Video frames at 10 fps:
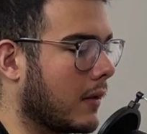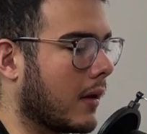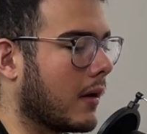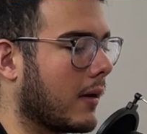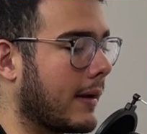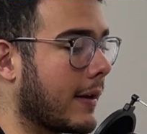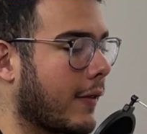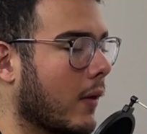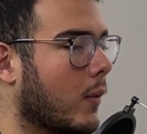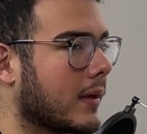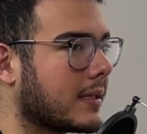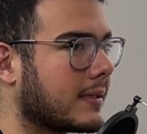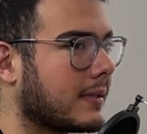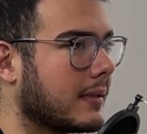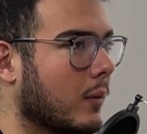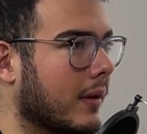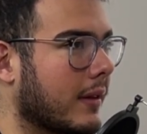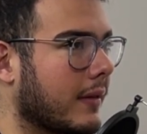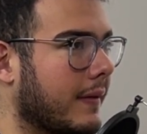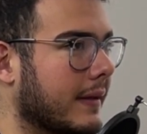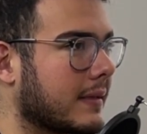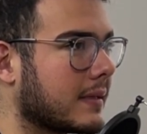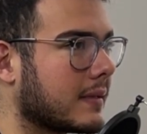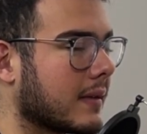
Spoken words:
Yeah, and I think with this,